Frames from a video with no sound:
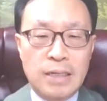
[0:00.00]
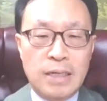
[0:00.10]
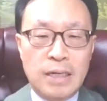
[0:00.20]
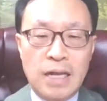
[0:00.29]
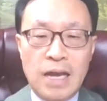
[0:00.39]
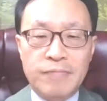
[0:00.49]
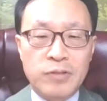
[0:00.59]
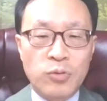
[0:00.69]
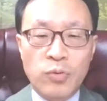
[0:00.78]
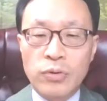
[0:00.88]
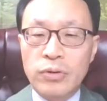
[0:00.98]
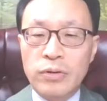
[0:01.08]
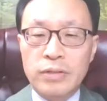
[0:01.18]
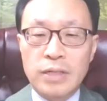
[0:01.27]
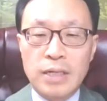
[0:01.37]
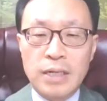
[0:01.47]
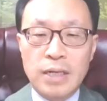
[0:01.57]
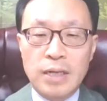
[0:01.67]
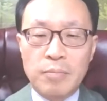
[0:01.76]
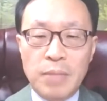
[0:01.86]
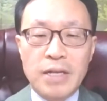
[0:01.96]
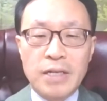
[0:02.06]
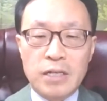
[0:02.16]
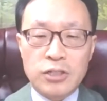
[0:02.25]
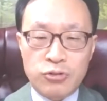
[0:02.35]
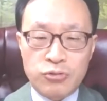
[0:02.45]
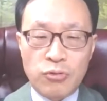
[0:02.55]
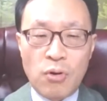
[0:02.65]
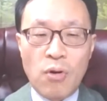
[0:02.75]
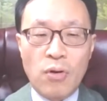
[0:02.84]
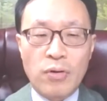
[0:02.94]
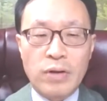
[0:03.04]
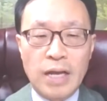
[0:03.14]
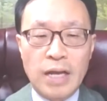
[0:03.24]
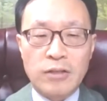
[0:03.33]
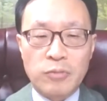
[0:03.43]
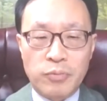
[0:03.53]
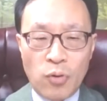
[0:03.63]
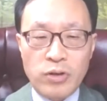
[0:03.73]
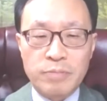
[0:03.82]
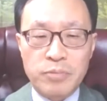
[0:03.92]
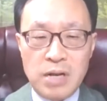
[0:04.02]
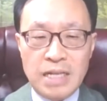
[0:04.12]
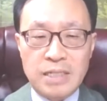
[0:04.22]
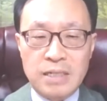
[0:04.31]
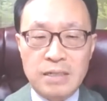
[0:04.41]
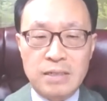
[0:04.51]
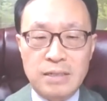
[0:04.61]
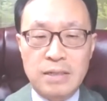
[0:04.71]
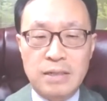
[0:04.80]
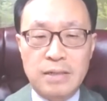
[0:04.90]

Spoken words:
and afterward, many are strong at the broken places."